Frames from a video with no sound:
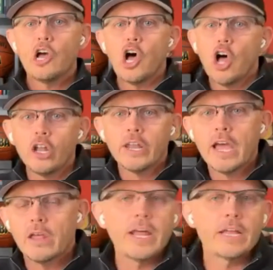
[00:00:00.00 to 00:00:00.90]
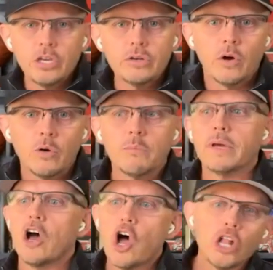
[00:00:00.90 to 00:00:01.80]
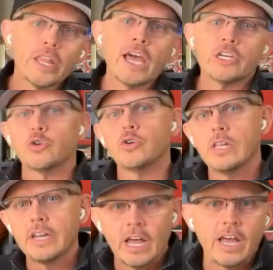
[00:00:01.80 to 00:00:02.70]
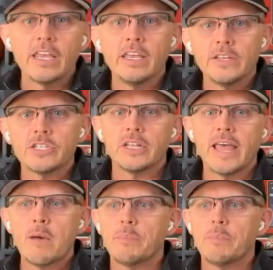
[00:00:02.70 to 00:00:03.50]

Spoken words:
not that you don't, but all natural and honey and this and that,